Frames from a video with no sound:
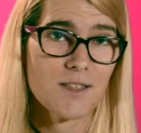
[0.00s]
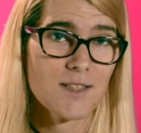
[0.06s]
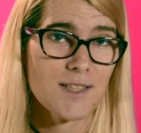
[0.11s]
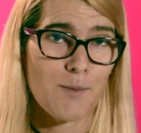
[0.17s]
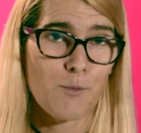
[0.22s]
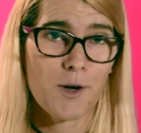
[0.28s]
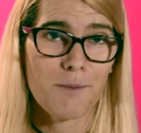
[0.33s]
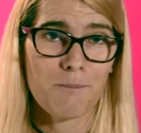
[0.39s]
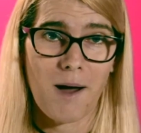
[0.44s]

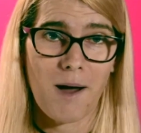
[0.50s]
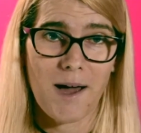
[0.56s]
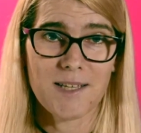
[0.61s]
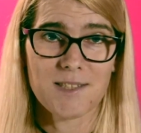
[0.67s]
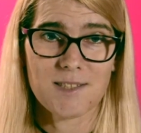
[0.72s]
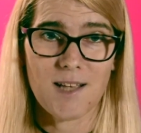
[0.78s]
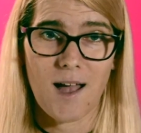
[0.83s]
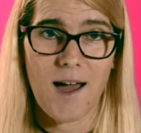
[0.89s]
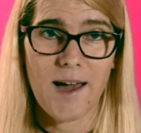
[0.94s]
someone my
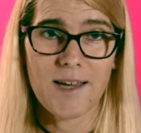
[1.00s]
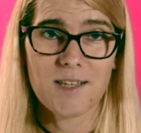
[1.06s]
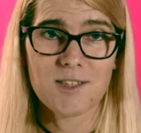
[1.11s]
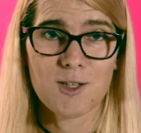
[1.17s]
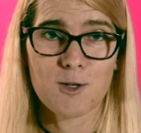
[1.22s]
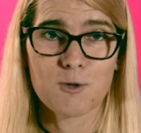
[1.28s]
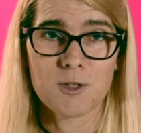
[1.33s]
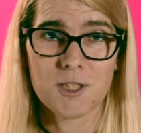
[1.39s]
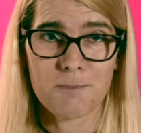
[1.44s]
size
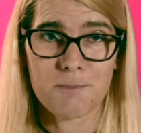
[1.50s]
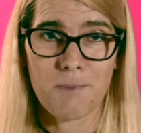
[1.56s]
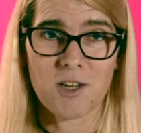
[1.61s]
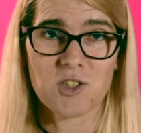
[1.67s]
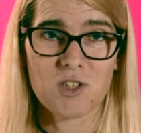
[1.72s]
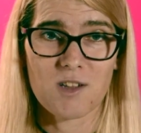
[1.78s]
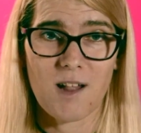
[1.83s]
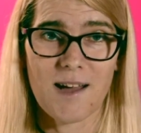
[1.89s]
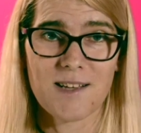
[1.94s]
who
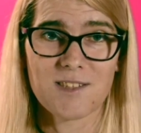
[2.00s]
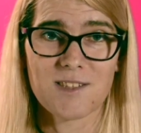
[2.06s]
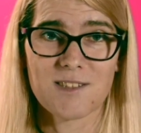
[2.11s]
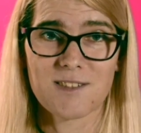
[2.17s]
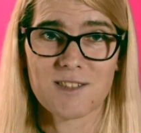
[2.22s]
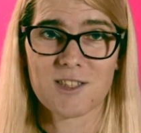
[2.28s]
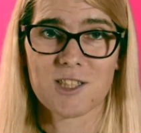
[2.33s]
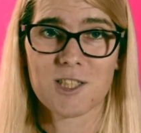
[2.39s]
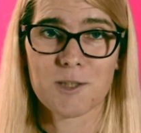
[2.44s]

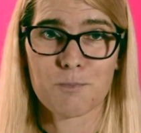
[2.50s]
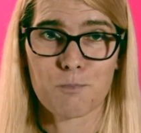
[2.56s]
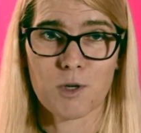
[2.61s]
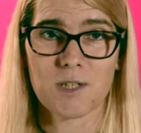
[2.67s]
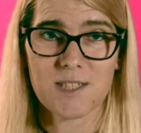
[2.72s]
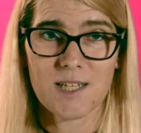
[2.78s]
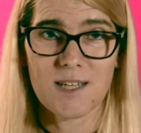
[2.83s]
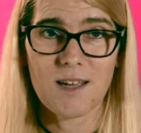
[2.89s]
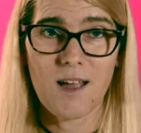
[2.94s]
specializes in
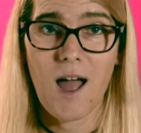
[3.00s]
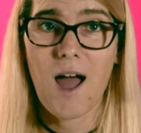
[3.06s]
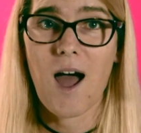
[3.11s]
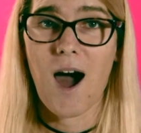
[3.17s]
sprinting,